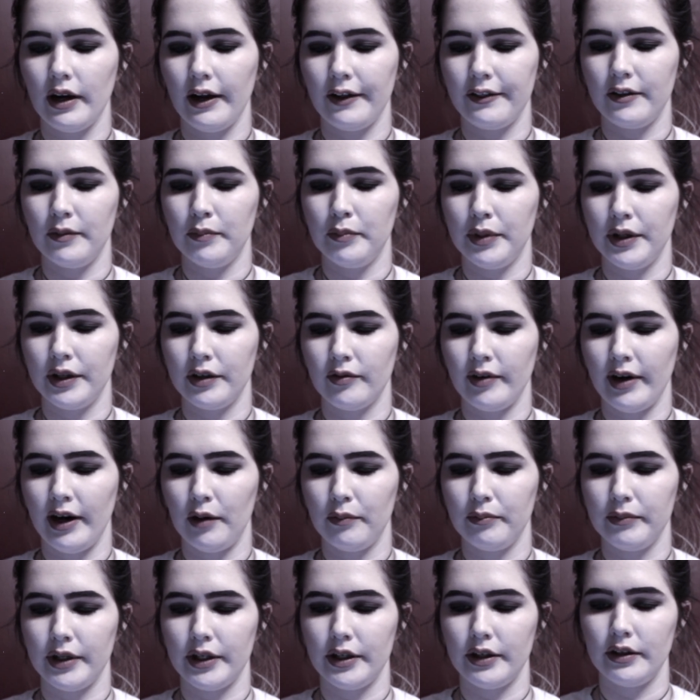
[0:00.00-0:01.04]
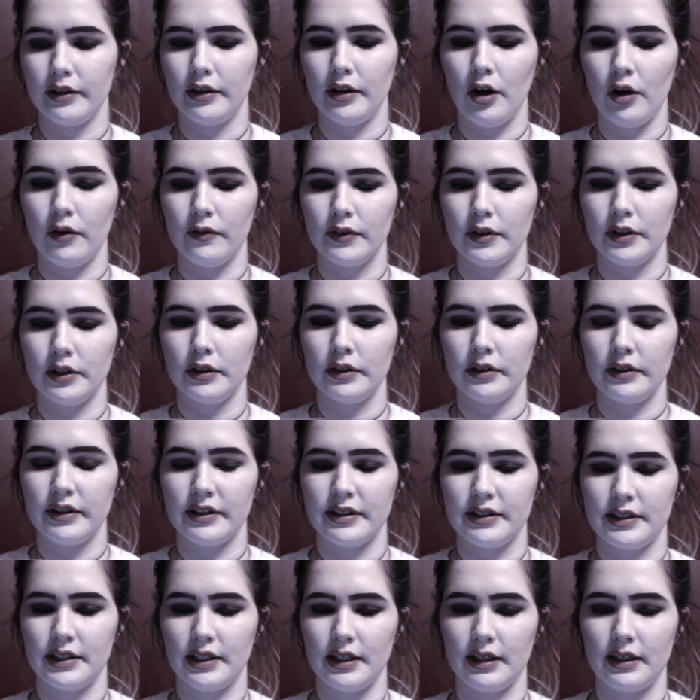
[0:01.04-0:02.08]
at the big round mirror over
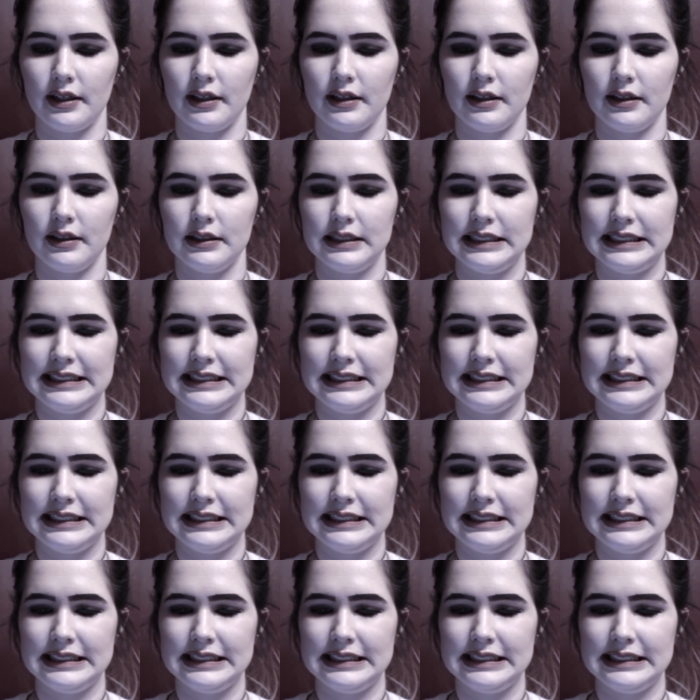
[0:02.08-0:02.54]
the sink.